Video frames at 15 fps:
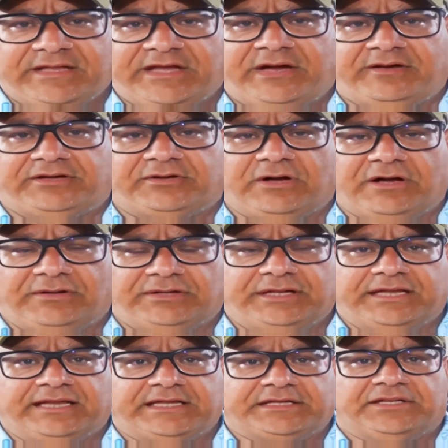they are
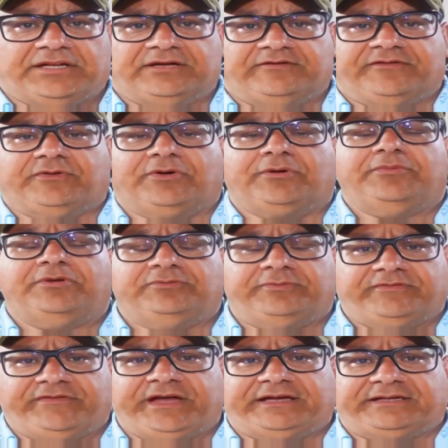incredibly easy and affordable to
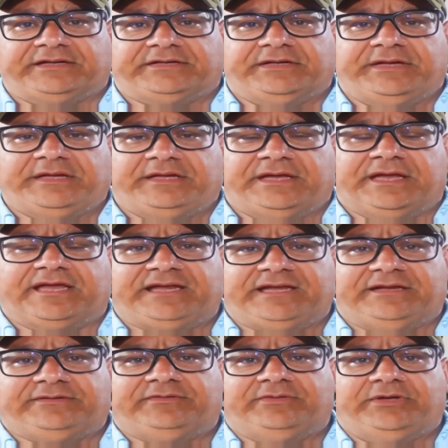perfect.
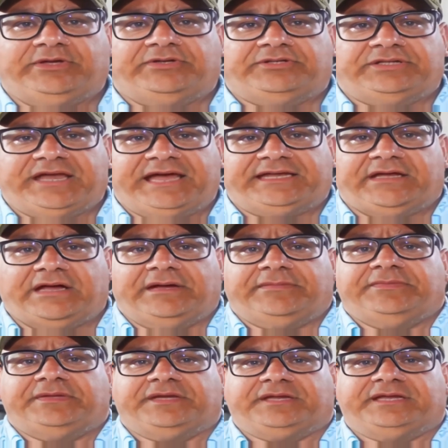And when you stack it
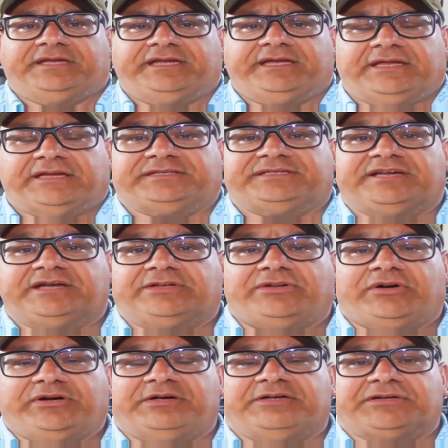up against the
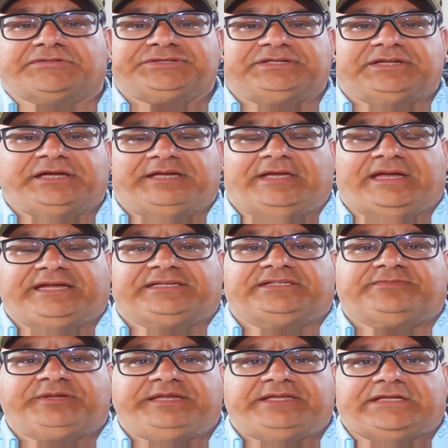alternatives, its
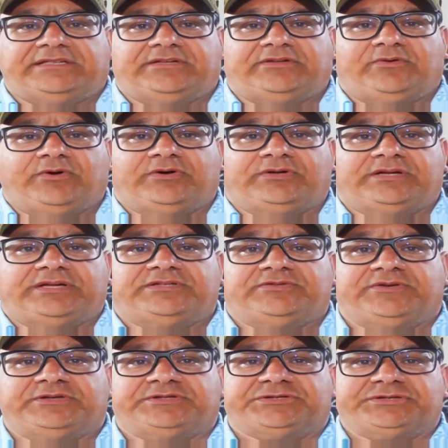place in the world gets
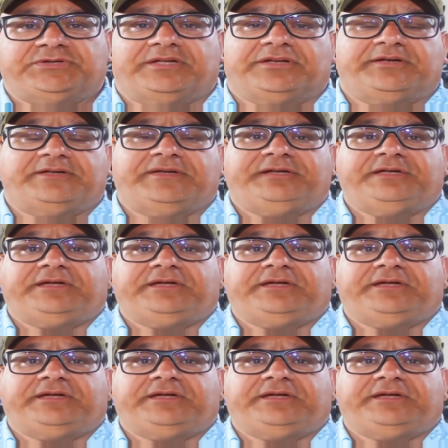crystal clear.